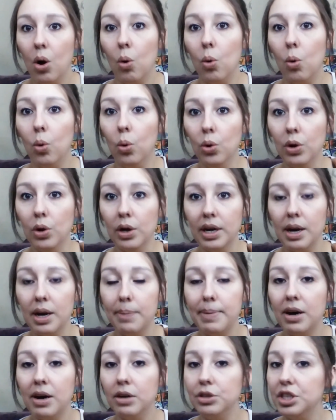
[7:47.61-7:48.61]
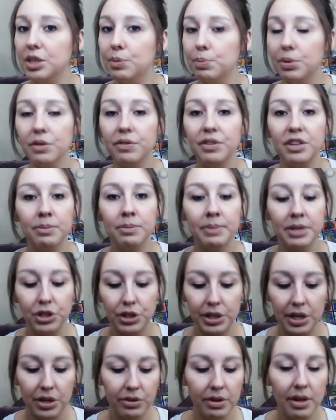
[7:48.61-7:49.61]
or about just perfume in
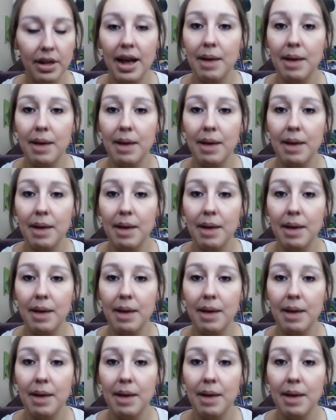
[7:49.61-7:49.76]
general.